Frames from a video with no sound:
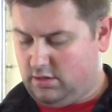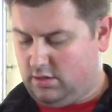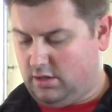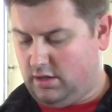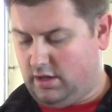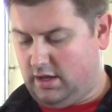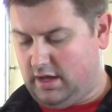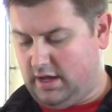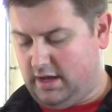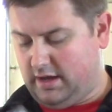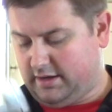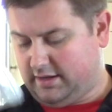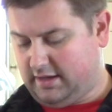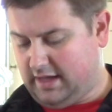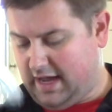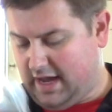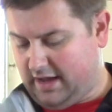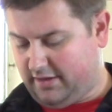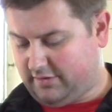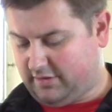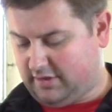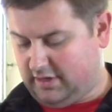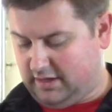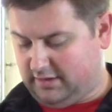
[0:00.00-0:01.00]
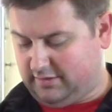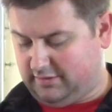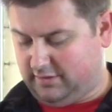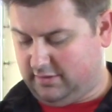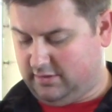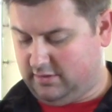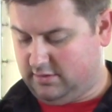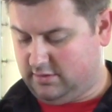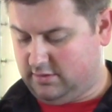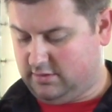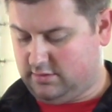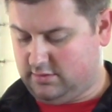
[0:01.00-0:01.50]
gasket,
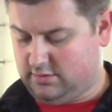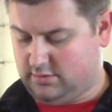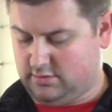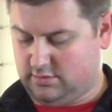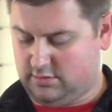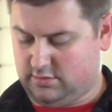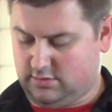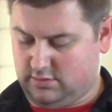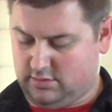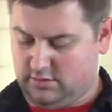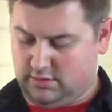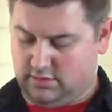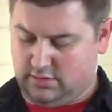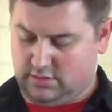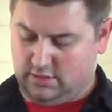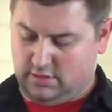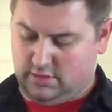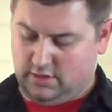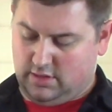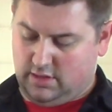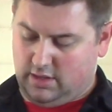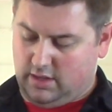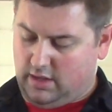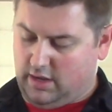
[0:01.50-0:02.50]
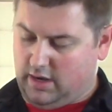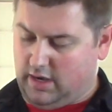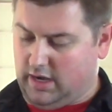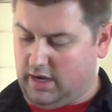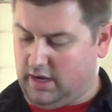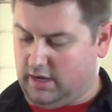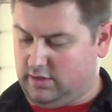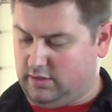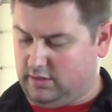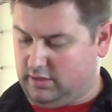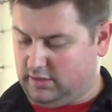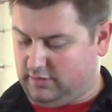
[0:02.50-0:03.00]

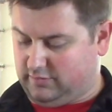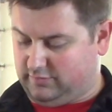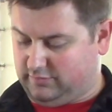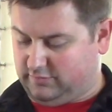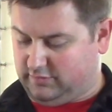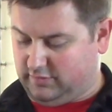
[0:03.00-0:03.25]
and you get